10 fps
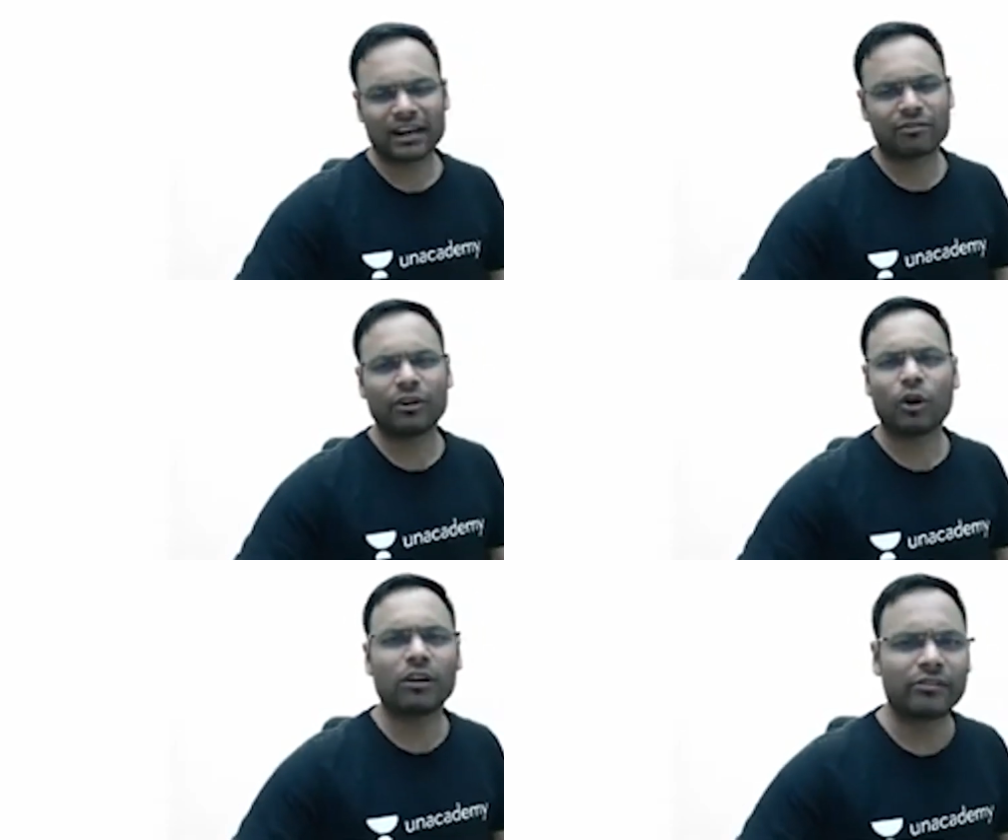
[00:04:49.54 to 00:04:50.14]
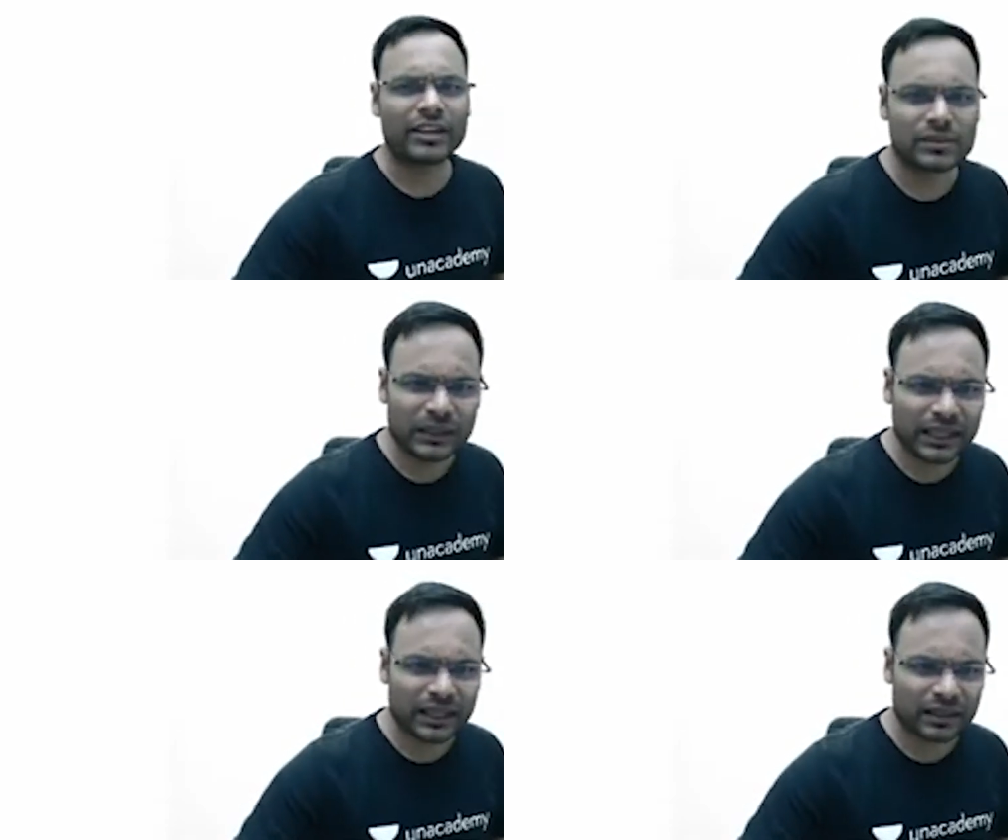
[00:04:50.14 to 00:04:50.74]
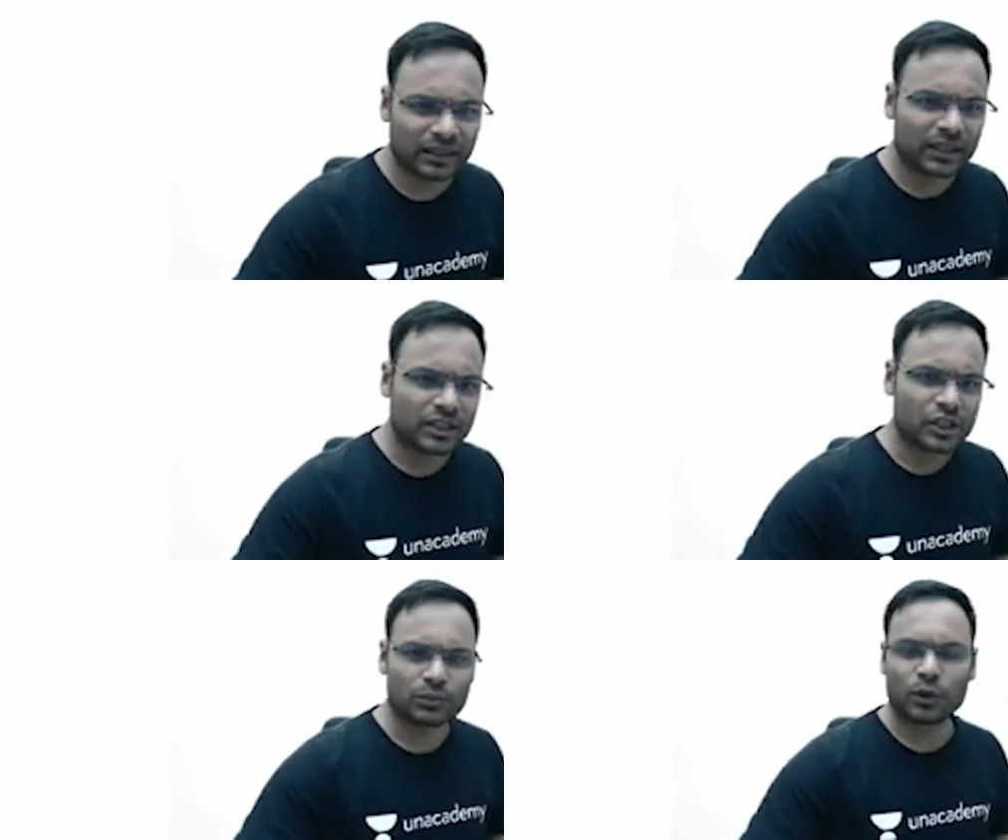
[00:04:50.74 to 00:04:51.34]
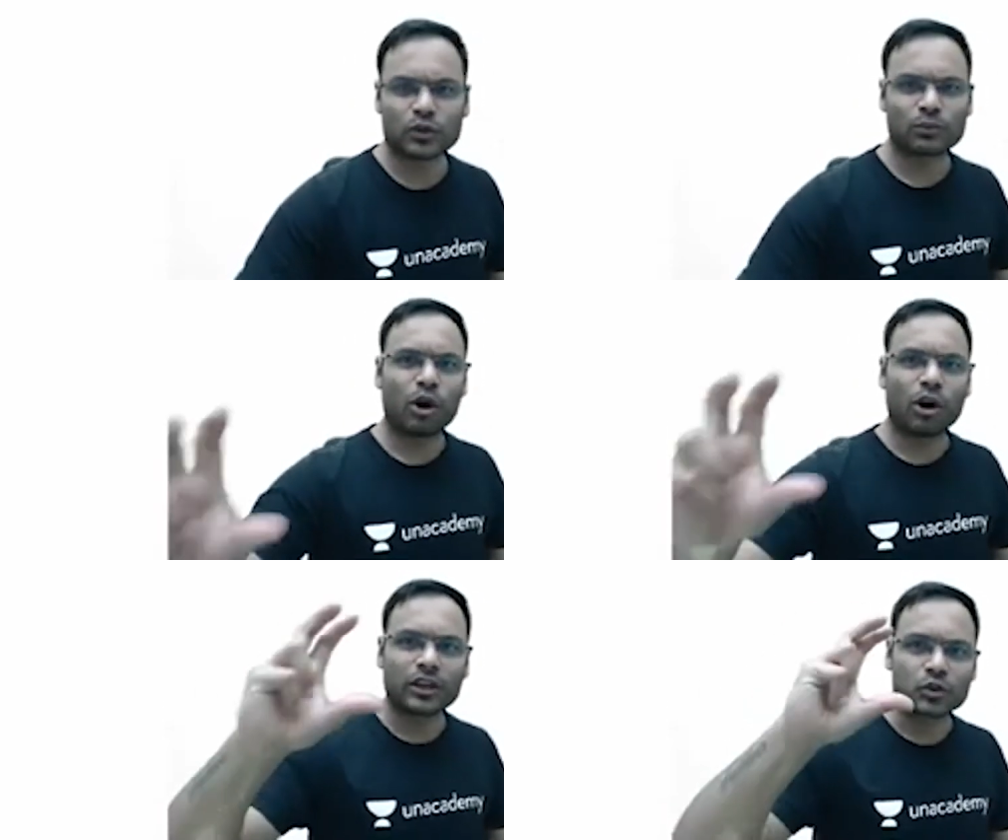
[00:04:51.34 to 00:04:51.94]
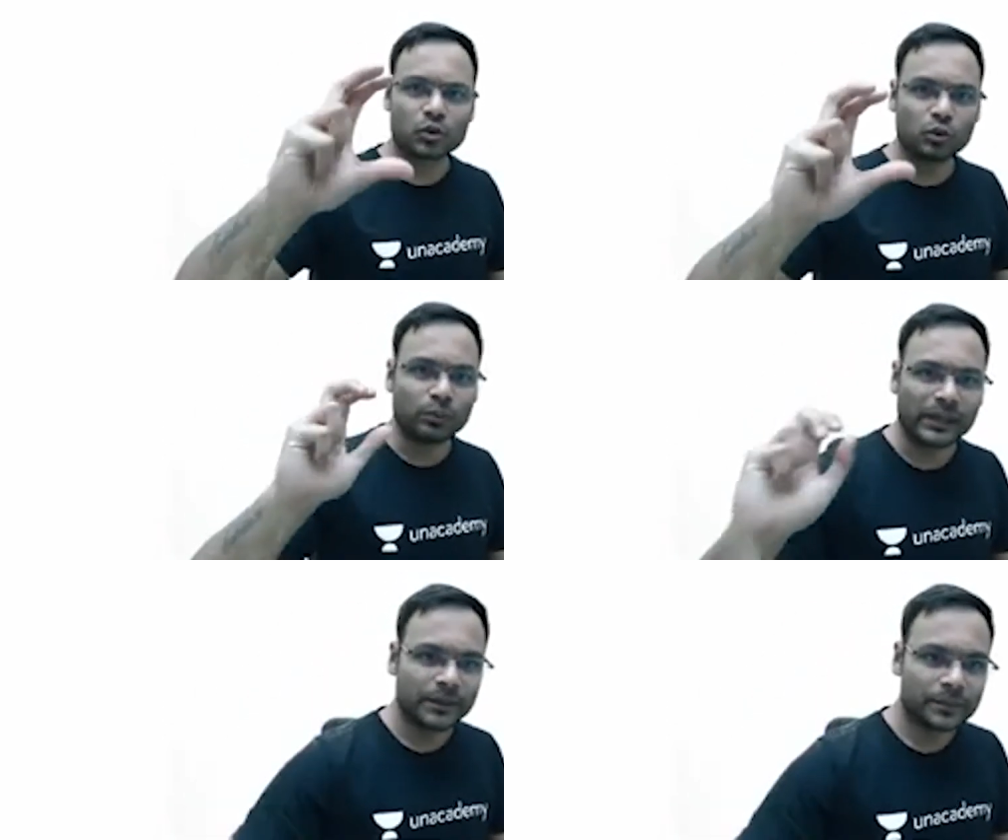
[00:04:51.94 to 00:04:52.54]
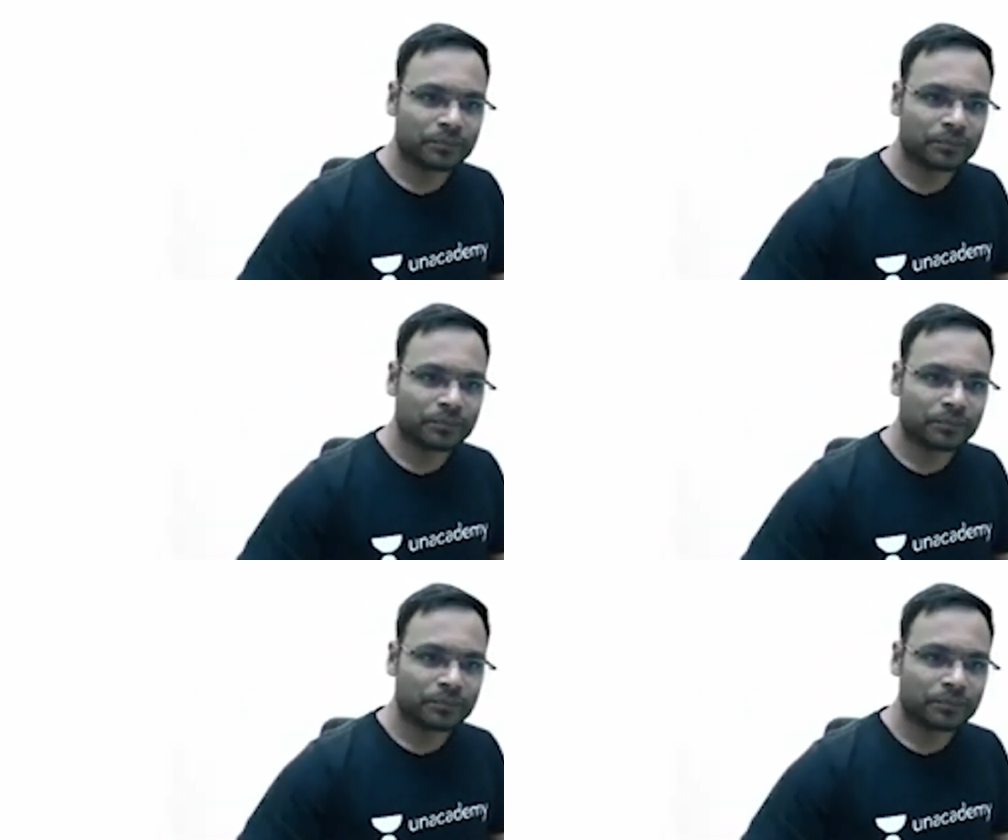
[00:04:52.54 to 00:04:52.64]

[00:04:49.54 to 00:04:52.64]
that will always be there. just because block is too big.